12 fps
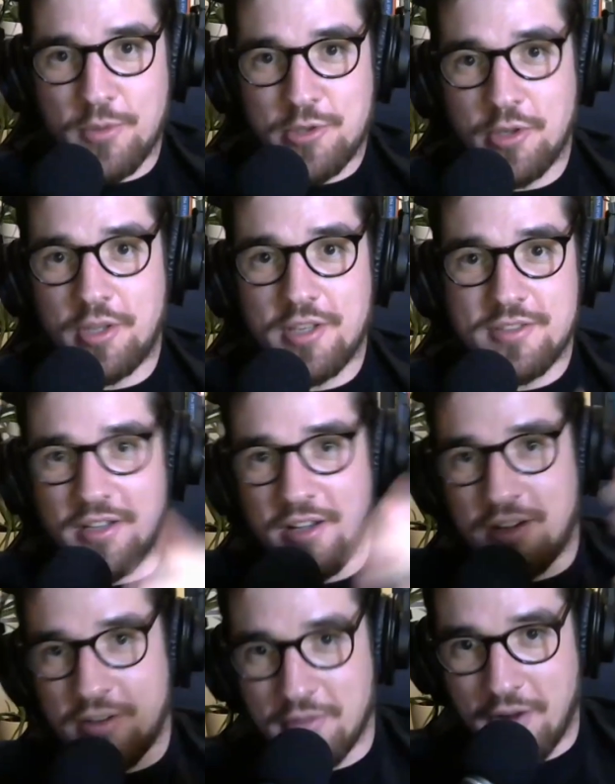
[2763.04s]
opportunities
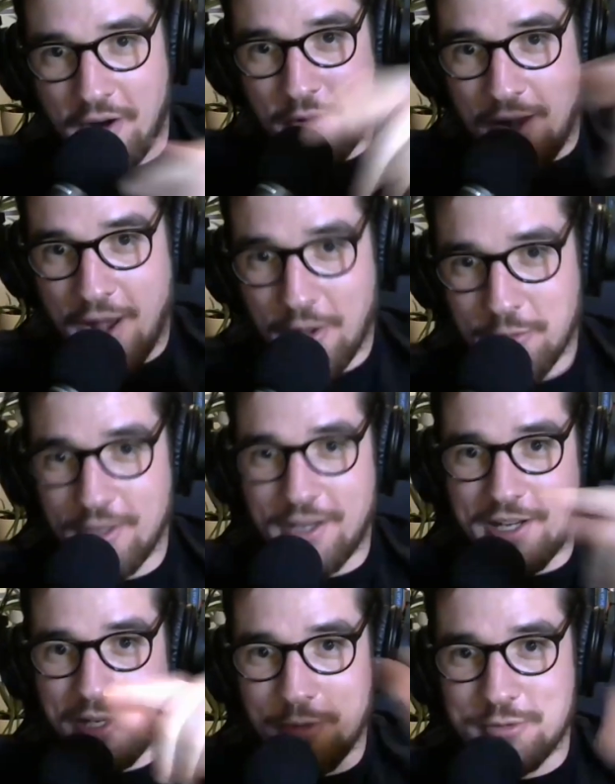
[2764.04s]
are around really
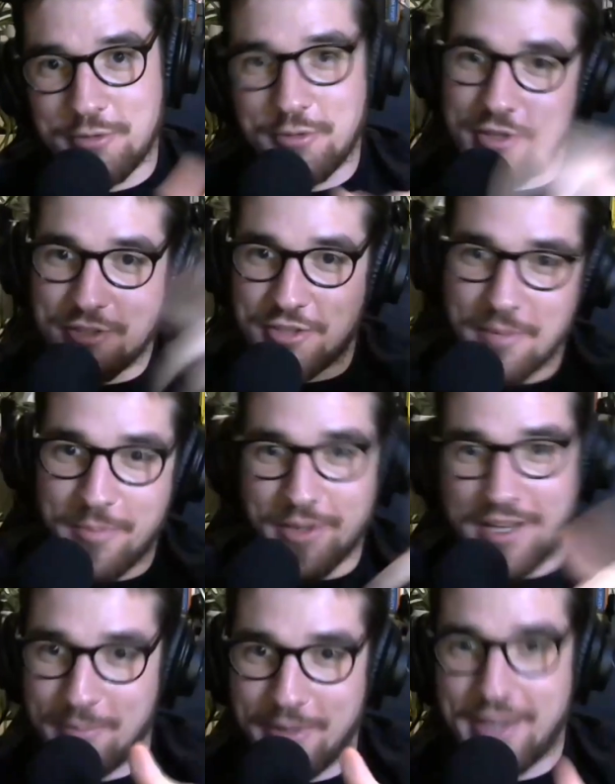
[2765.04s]
close. You just jump and come